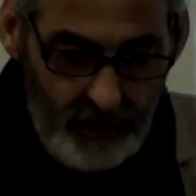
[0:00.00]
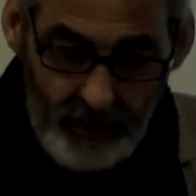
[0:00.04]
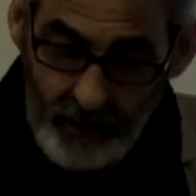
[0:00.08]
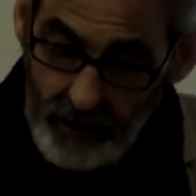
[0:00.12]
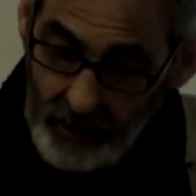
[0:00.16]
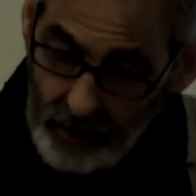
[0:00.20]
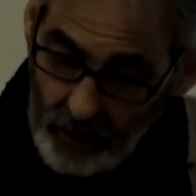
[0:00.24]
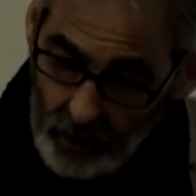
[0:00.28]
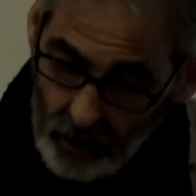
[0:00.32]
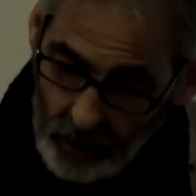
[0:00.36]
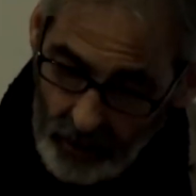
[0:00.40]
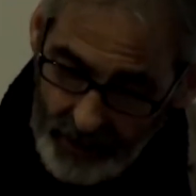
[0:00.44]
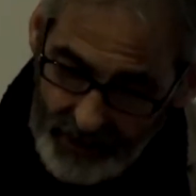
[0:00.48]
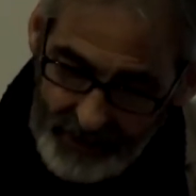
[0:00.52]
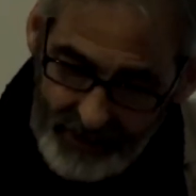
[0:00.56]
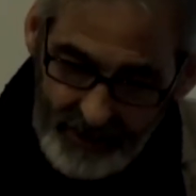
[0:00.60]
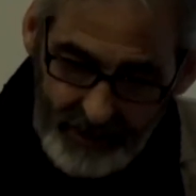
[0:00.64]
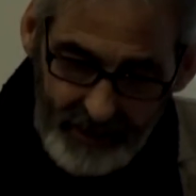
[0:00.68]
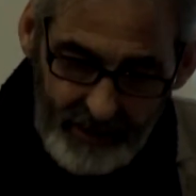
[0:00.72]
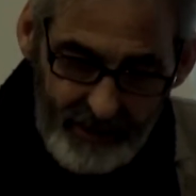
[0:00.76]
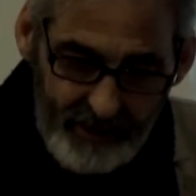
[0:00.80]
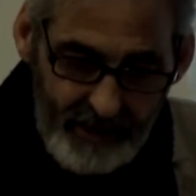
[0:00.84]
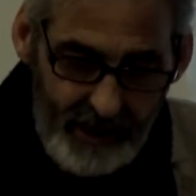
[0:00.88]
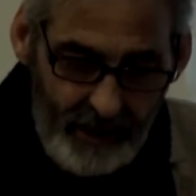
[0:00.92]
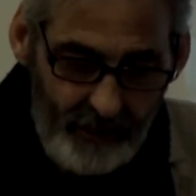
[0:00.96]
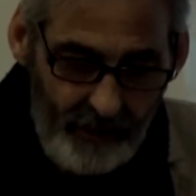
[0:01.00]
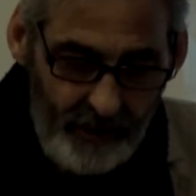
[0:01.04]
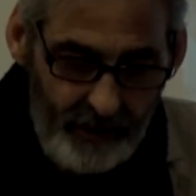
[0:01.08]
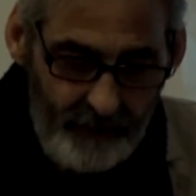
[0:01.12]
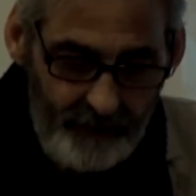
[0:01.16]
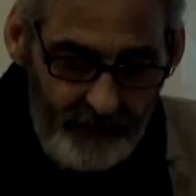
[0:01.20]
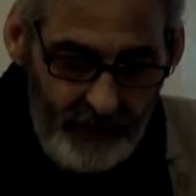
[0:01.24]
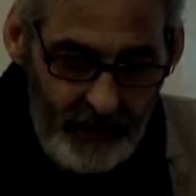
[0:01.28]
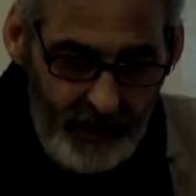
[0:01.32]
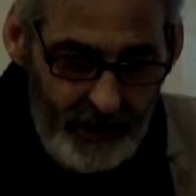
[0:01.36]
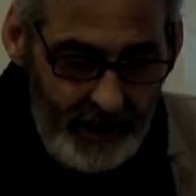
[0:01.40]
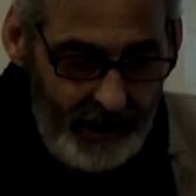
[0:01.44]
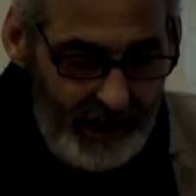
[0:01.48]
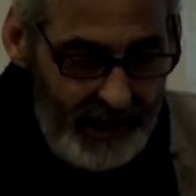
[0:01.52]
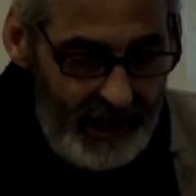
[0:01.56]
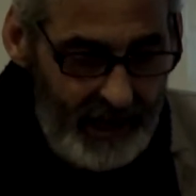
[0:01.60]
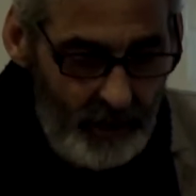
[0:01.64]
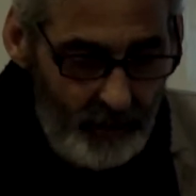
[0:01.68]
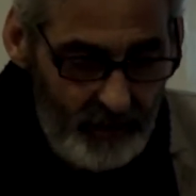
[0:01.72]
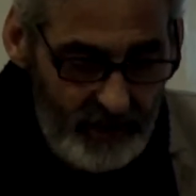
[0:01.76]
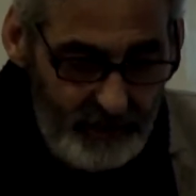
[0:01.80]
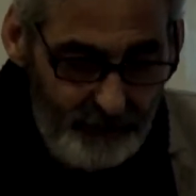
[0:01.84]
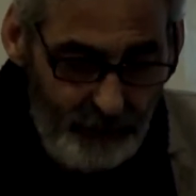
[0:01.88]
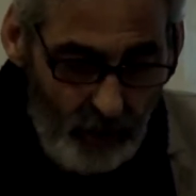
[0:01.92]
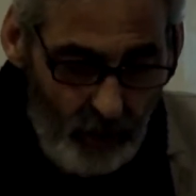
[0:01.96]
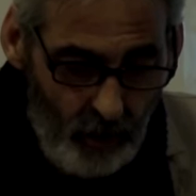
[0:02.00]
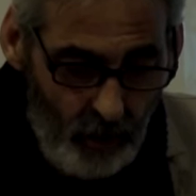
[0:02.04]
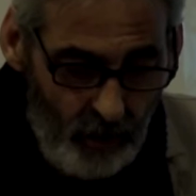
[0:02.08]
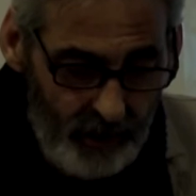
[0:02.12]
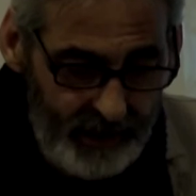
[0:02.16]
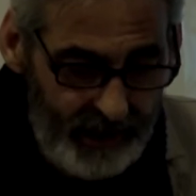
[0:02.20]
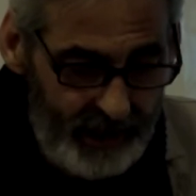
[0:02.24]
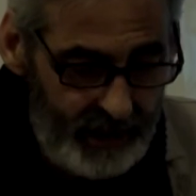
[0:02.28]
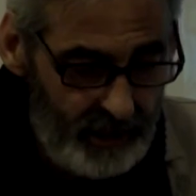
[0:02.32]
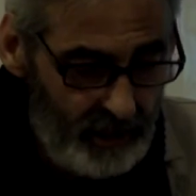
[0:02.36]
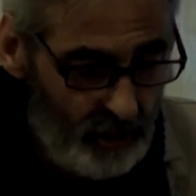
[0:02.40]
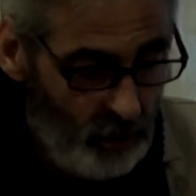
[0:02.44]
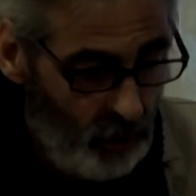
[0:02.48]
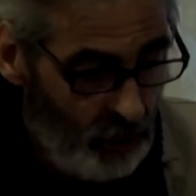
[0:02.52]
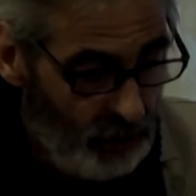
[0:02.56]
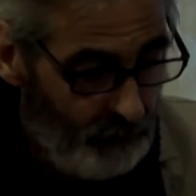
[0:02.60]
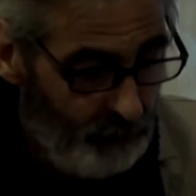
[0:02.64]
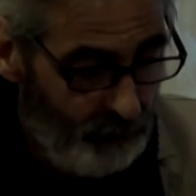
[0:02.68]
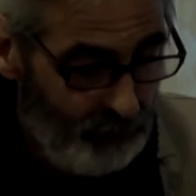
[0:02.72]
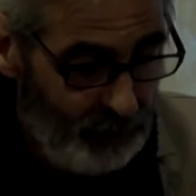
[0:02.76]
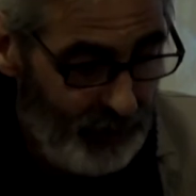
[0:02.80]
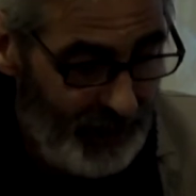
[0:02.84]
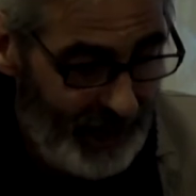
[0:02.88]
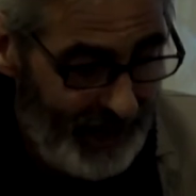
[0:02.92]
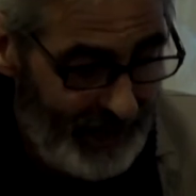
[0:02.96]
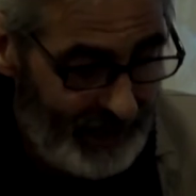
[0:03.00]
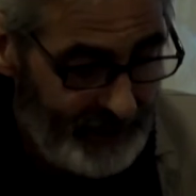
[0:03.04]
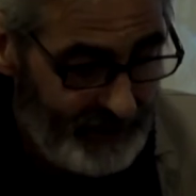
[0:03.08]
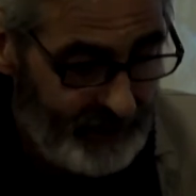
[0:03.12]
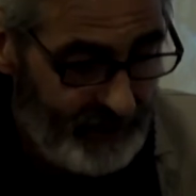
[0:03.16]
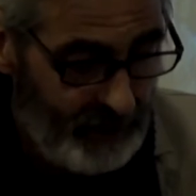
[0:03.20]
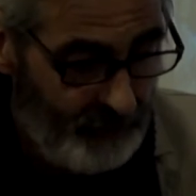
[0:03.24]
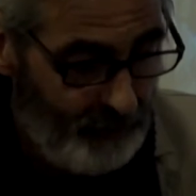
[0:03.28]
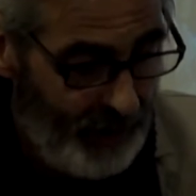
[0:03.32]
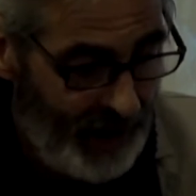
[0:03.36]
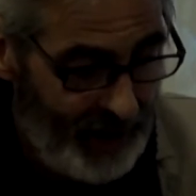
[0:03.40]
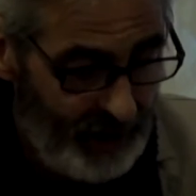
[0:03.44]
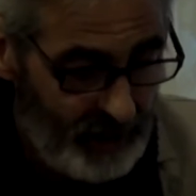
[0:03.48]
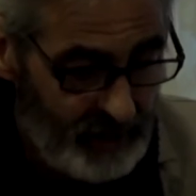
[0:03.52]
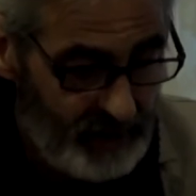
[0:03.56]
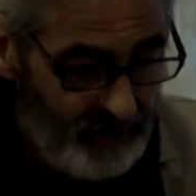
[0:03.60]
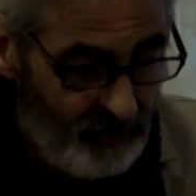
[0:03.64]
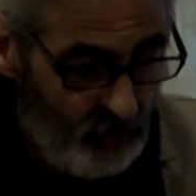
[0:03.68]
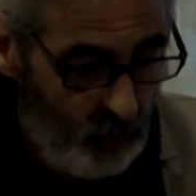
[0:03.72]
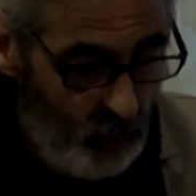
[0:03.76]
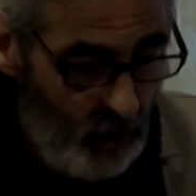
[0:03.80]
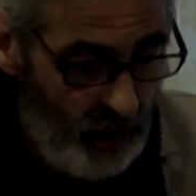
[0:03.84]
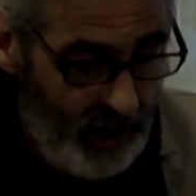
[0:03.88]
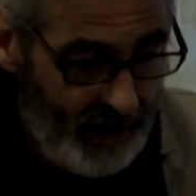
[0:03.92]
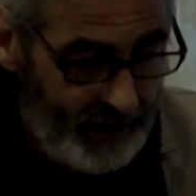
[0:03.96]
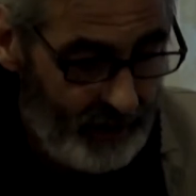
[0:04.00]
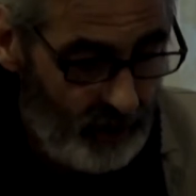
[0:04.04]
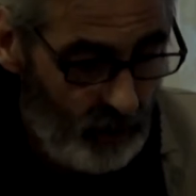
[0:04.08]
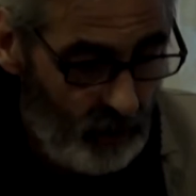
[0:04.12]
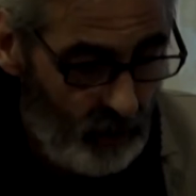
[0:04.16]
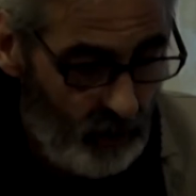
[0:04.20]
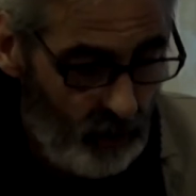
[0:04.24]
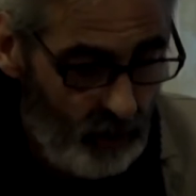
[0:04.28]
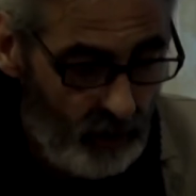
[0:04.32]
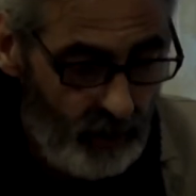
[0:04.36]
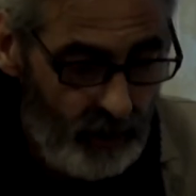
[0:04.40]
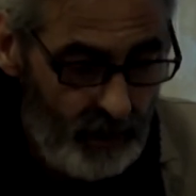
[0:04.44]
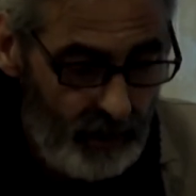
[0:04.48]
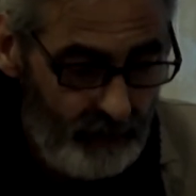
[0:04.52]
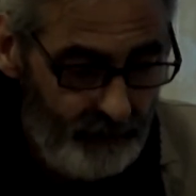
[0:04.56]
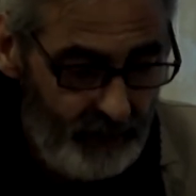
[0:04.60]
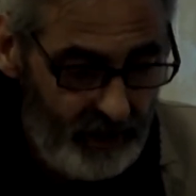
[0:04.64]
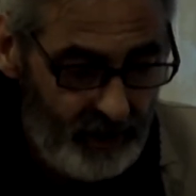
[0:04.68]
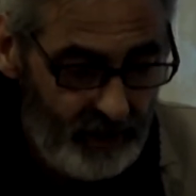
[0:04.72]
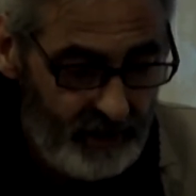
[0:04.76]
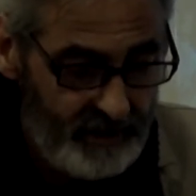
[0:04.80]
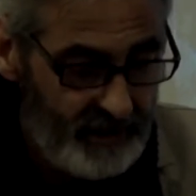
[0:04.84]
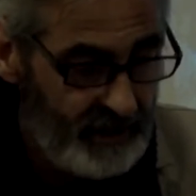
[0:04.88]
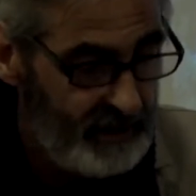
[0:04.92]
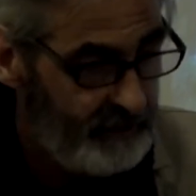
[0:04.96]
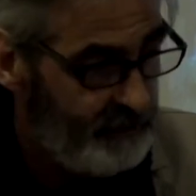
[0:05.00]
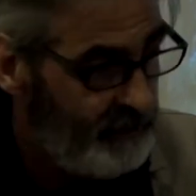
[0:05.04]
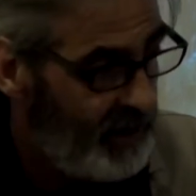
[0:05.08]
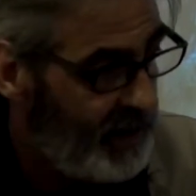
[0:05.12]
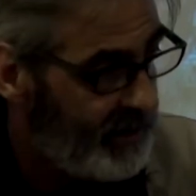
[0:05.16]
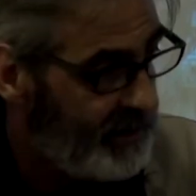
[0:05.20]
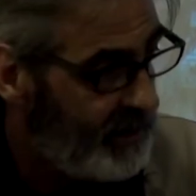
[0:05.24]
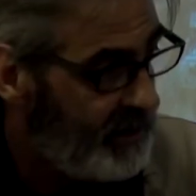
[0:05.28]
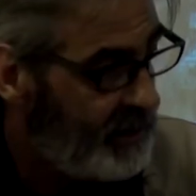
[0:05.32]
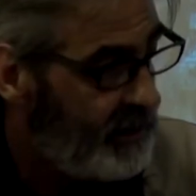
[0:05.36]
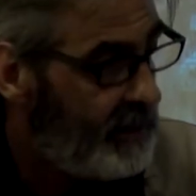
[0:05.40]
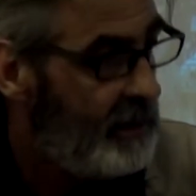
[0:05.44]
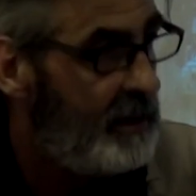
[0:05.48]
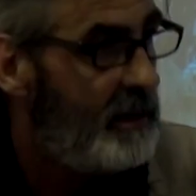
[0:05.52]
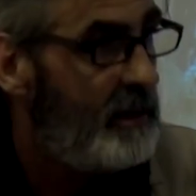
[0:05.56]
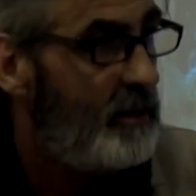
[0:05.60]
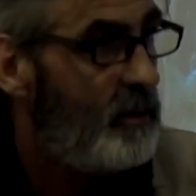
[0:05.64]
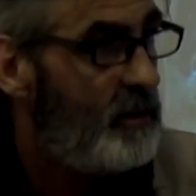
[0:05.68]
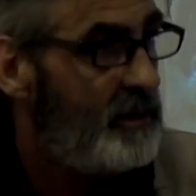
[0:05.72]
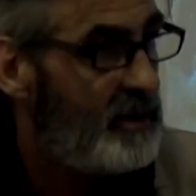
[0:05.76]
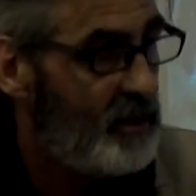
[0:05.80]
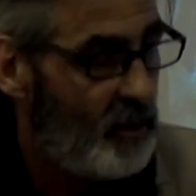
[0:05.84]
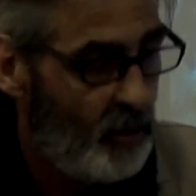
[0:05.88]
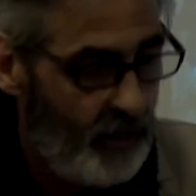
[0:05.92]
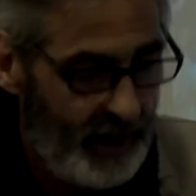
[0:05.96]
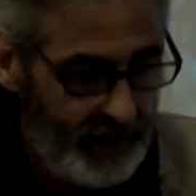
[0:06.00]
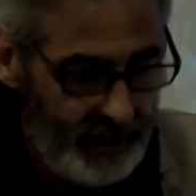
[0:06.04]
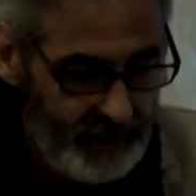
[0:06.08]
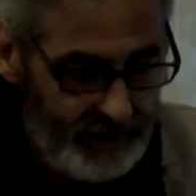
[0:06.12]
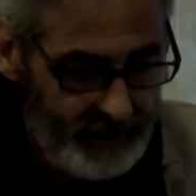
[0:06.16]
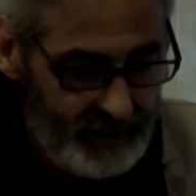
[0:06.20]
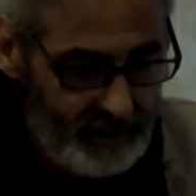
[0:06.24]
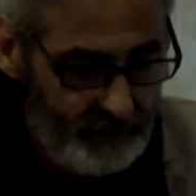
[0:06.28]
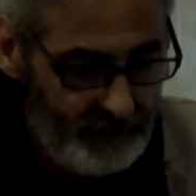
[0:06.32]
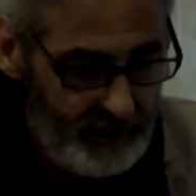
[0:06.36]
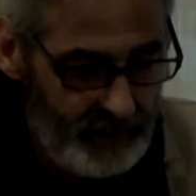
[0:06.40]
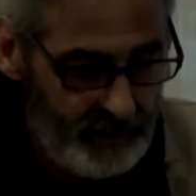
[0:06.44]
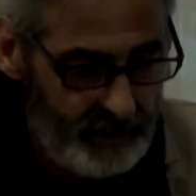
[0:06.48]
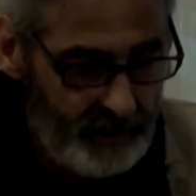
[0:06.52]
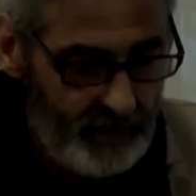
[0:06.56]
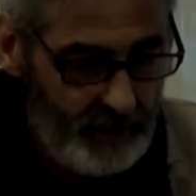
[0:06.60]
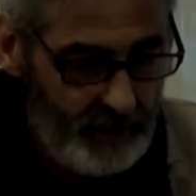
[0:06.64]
According to the secret, he was born in York Place, the Palace of Whitehall, because his mother was Queen Elizabeth